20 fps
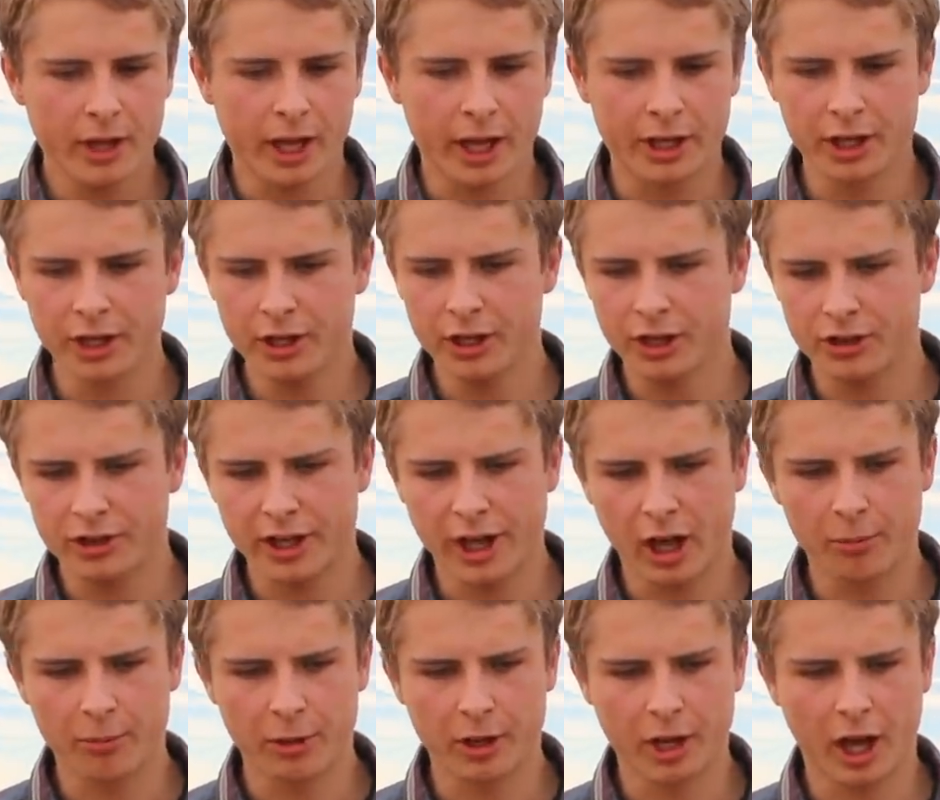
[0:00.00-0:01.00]
And he didn't
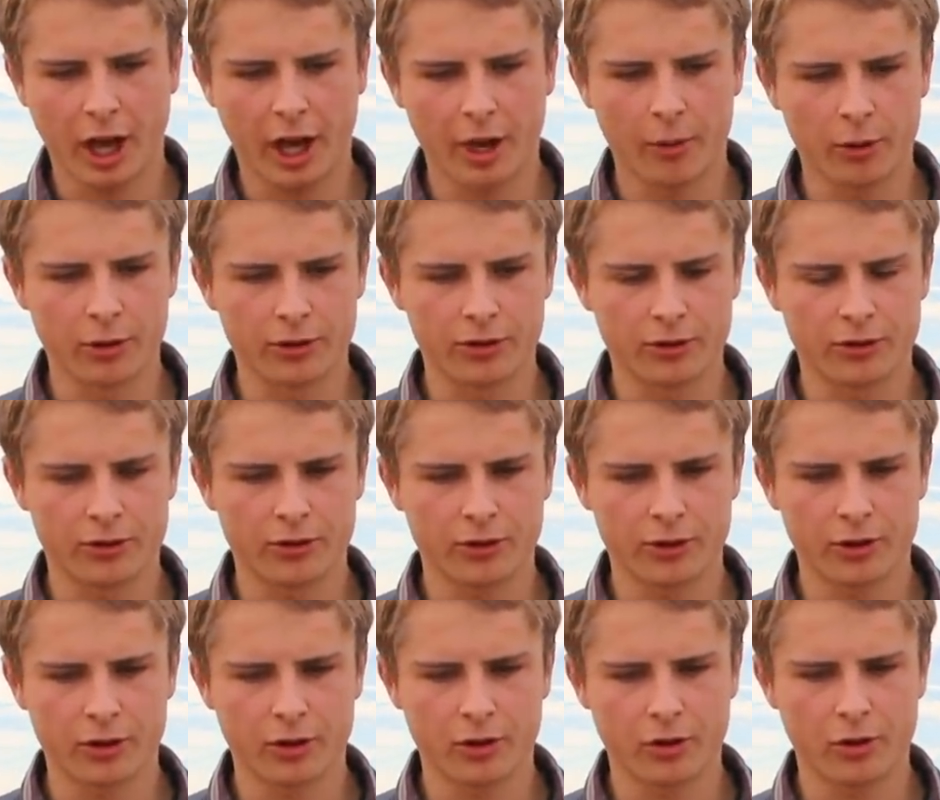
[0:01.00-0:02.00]
tell me I was
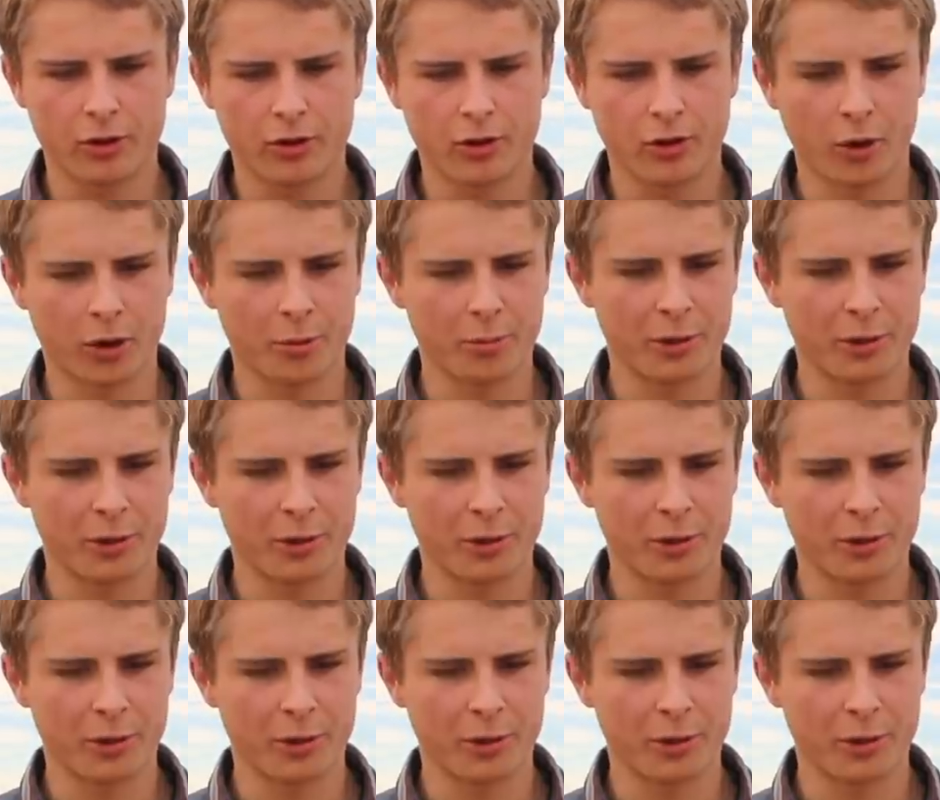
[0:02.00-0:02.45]
going